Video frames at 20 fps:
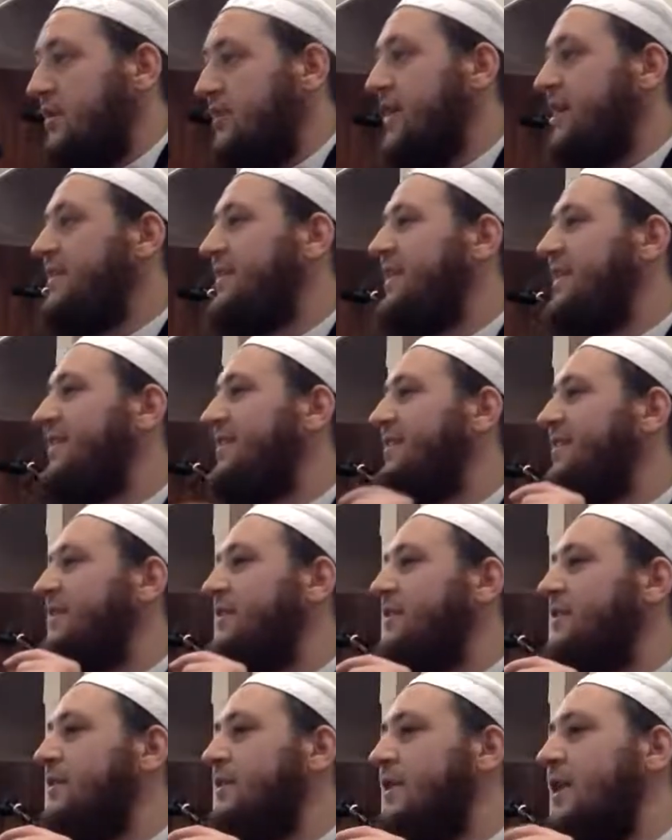They said,
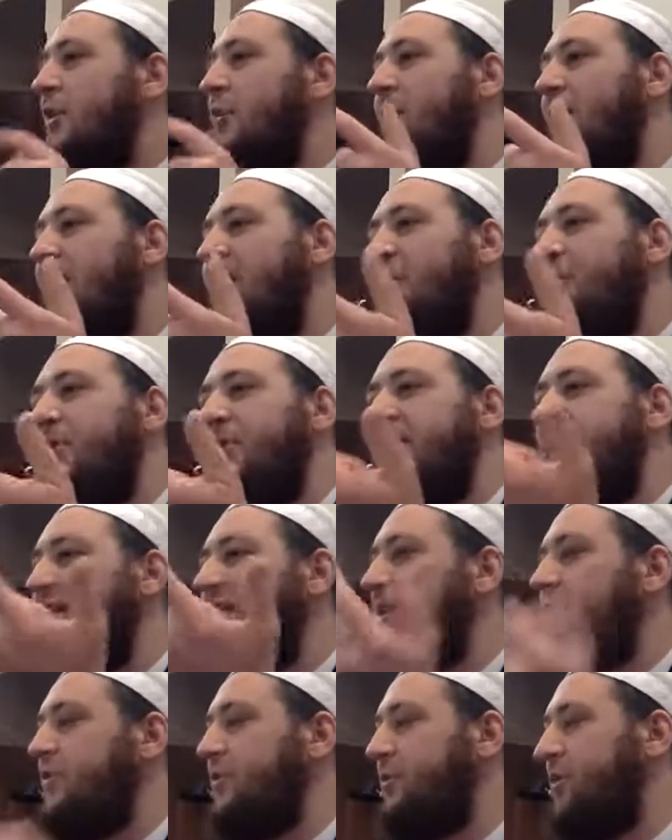"Oh Allah,
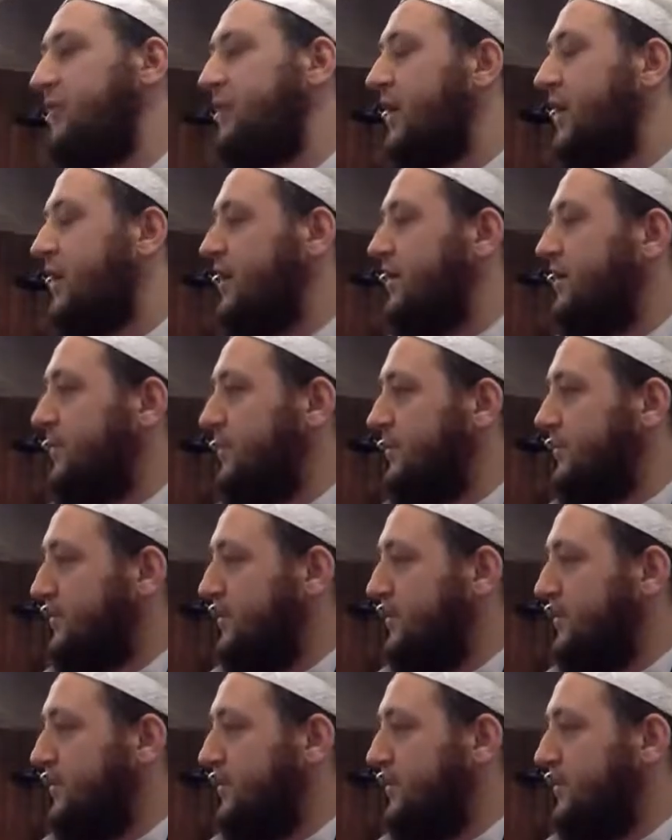protect us from the fire.